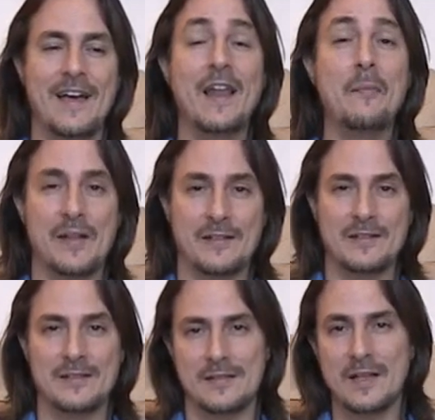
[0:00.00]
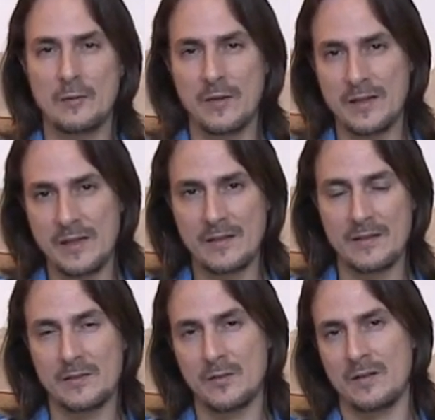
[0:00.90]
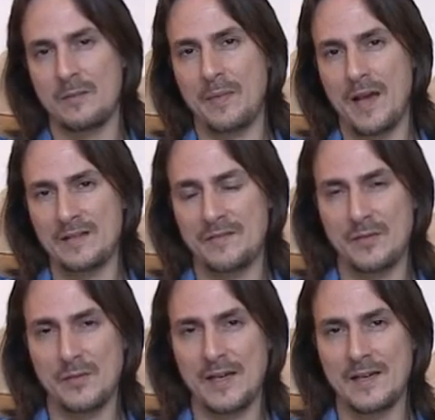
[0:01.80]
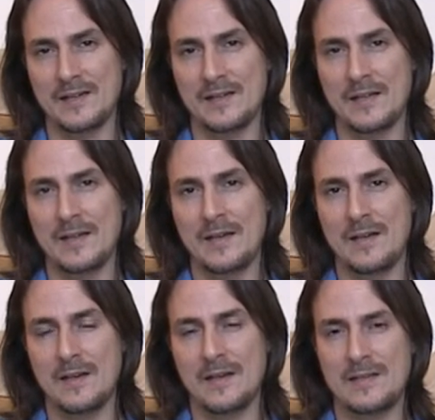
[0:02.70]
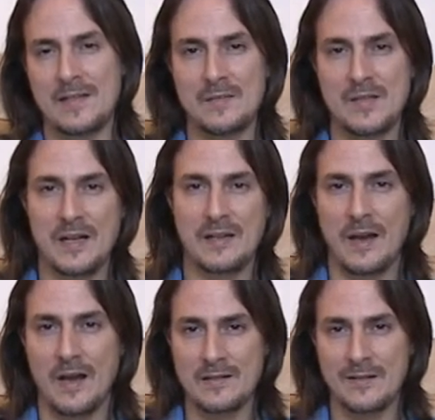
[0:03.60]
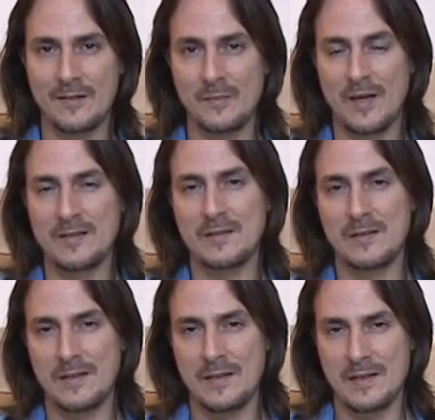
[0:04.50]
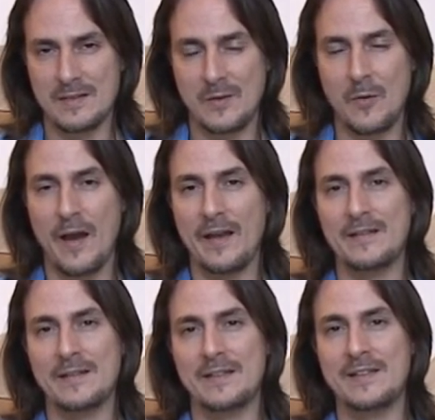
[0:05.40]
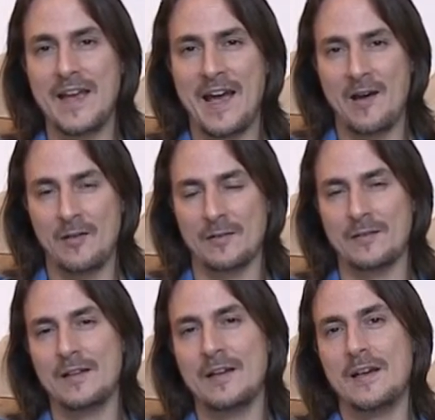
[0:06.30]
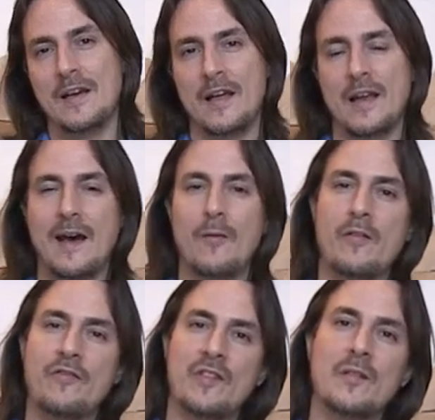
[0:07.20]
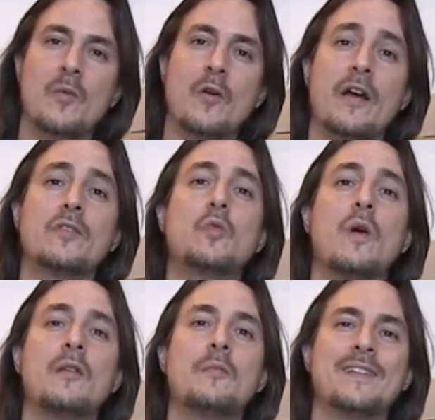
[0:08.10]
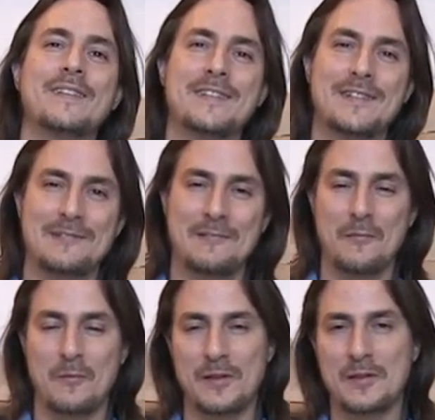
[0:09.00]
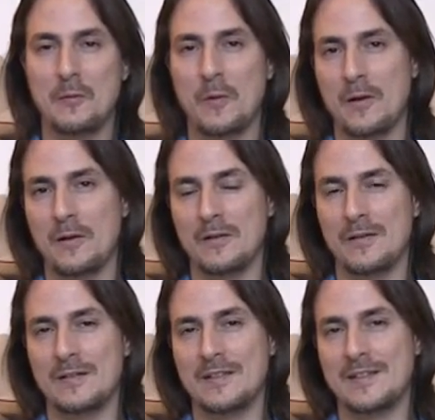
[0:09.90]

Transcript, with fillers: element than we did during the past few days. It seems like the hustle and bustle has quieted down and now we feel more at one with the world